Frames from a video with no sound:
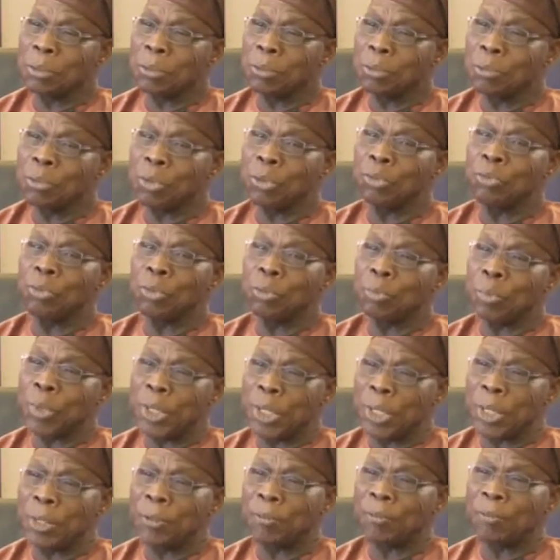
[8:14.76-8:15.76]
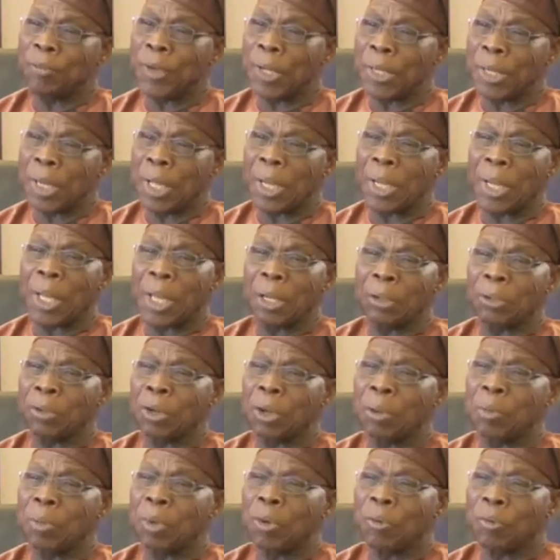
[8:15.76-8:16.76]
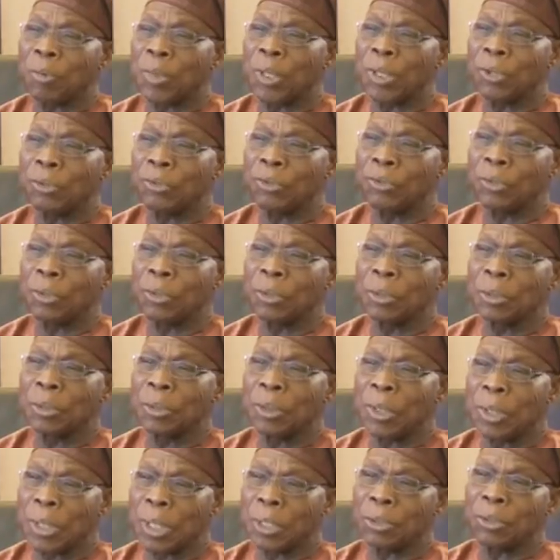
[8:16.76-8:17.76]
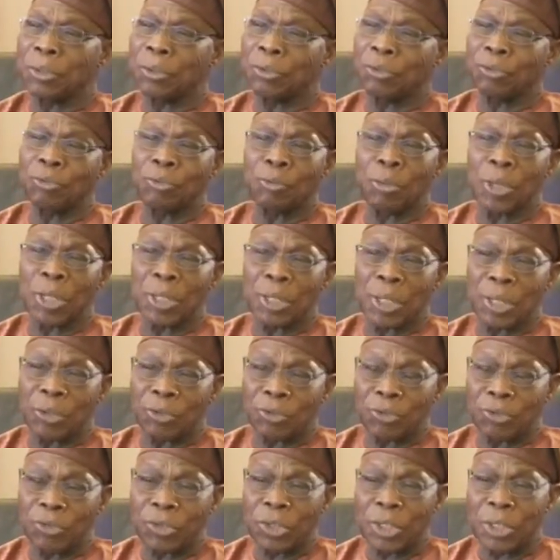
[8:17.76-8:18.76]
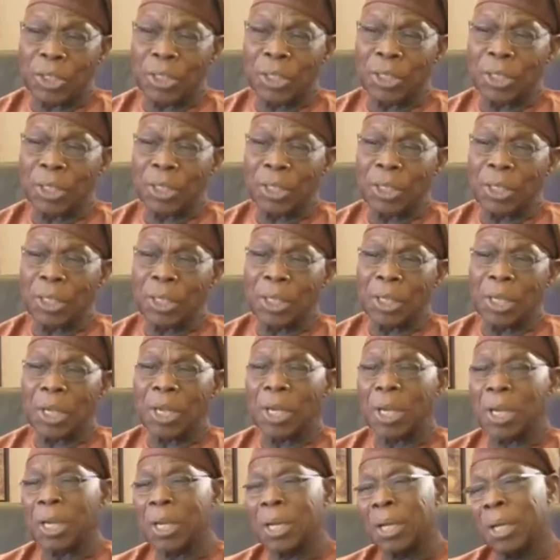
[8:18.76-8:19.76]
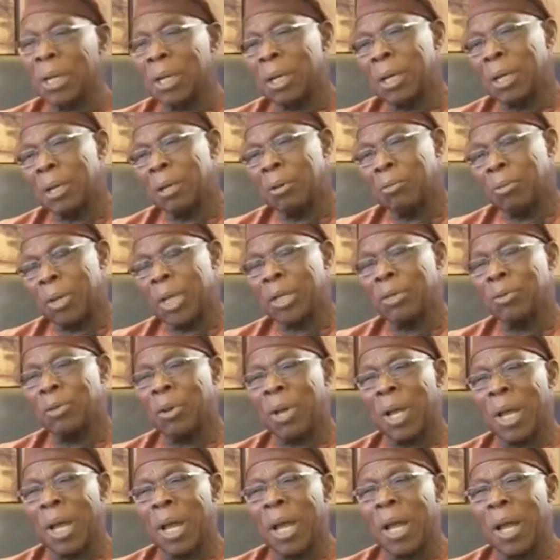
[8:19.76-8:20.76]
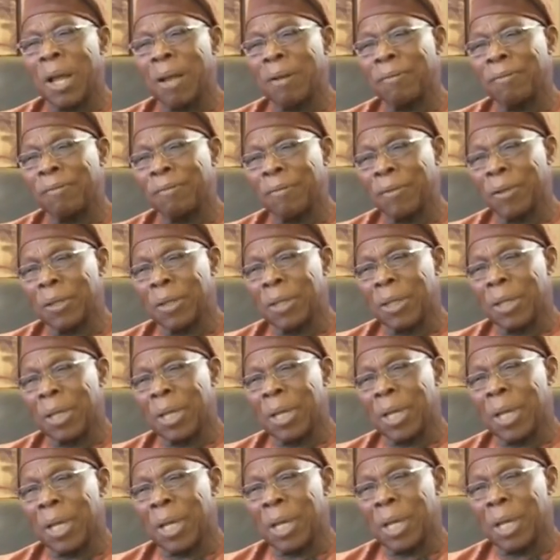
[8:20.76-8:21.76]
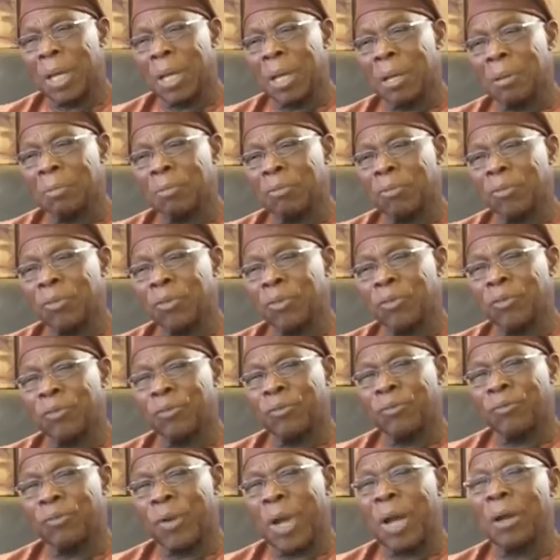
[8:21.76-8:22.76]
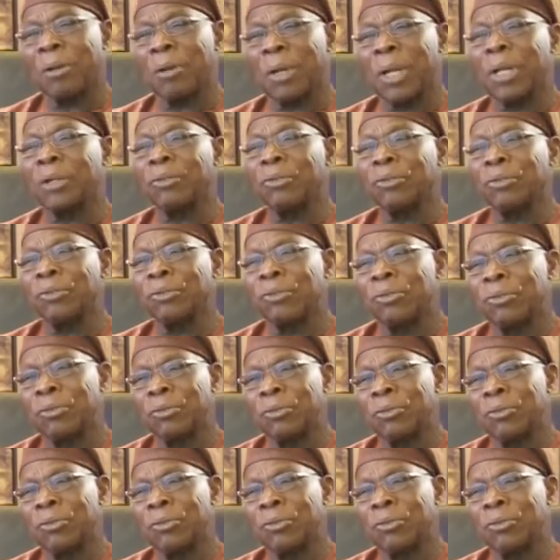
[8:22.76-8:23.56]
what will be the final outcome of this? Let us wait and see. Uh, when you have um, violence